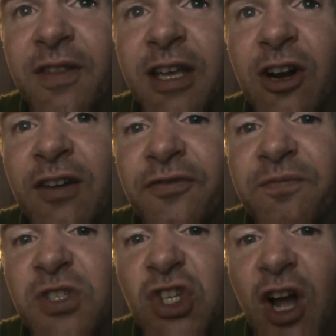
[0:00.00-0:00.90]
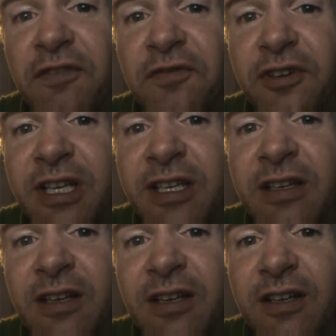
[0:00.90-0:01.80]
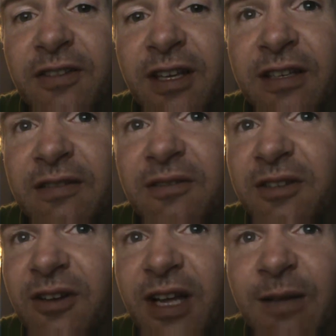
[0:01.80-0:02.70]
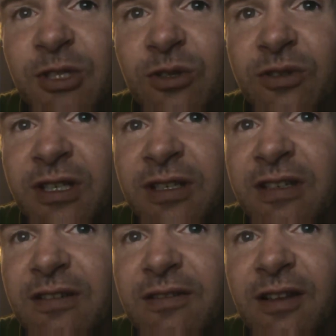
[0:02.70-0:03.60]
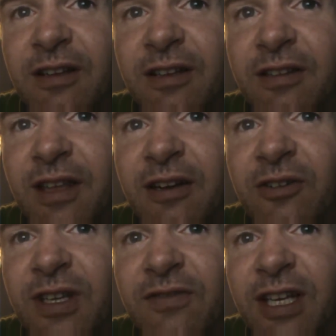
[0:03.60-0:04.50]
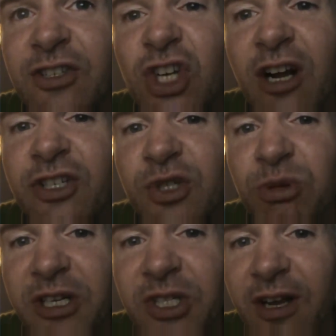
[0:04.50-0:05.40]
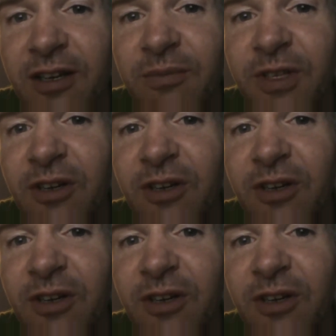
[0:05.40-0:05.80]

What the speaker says: off scot-free, that, you know, absolutely, they don't even get charges pressed on them.